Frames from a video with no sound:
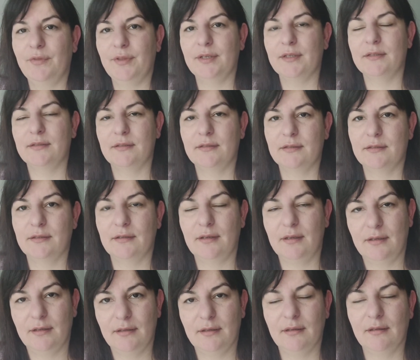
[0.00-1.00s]
this
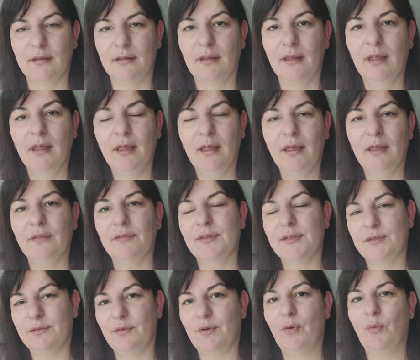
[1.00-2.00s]

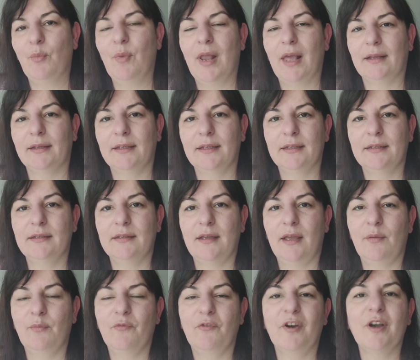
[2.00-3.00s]
row blanket.
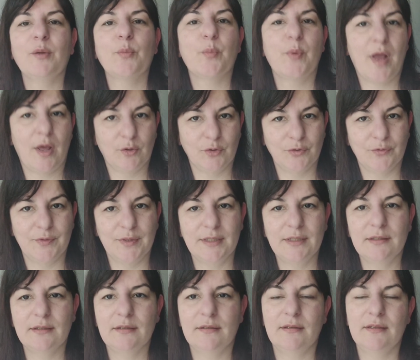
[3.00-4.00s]
I'm very proud of it.